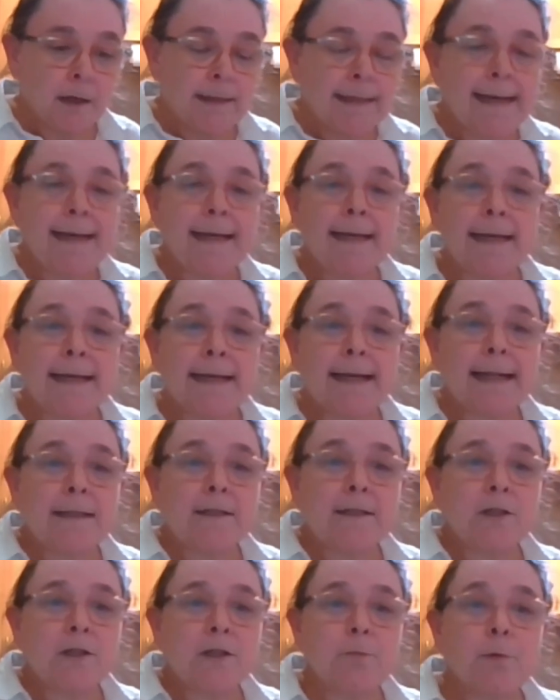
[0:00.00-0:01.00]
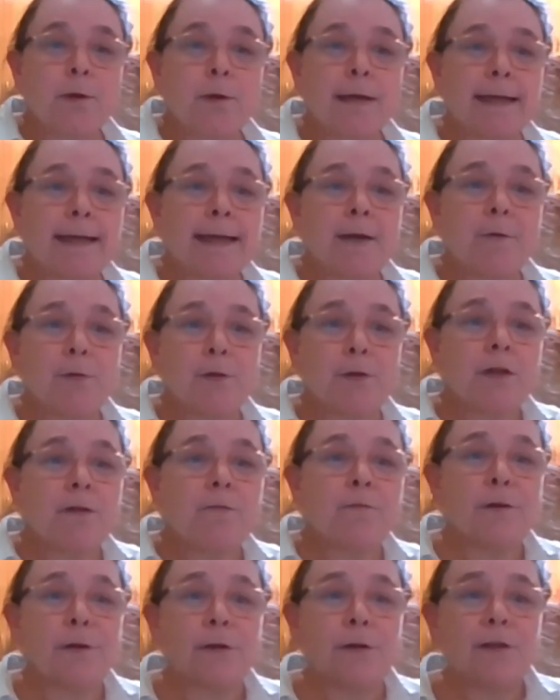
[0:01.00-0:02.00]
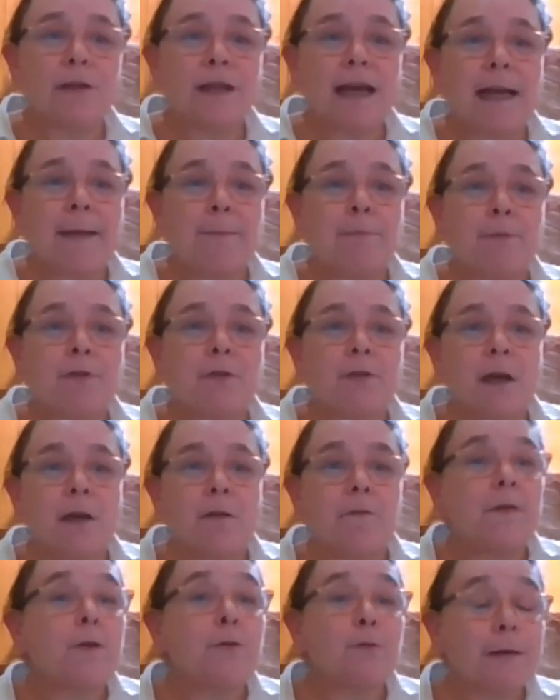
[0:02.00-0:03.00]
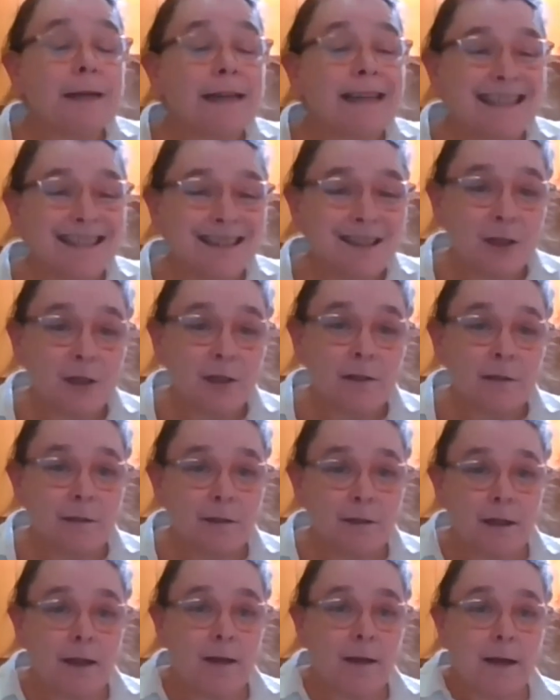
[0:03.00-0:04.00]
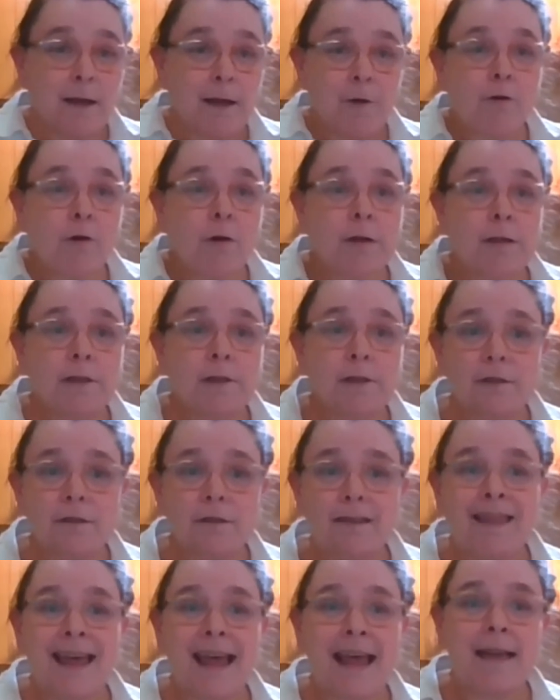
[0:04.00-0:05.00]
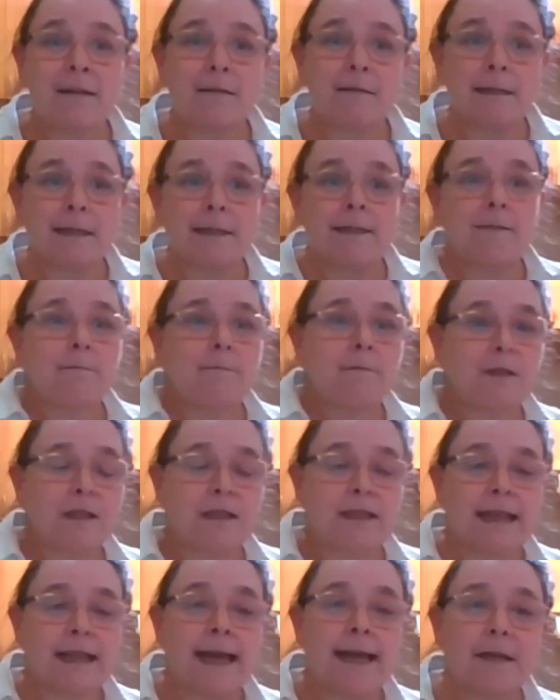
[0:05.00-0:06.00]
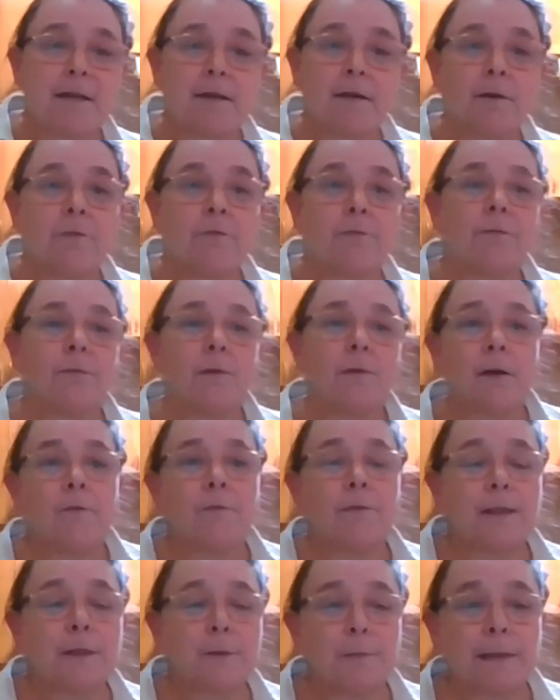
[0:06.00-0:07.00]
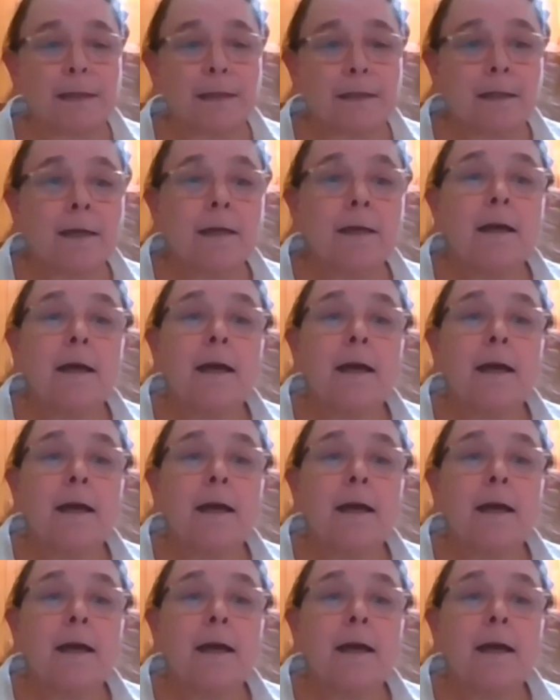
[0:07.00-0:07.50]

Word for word: data analysis breaking out the different types of ingredients uh, across that set of, of recipes.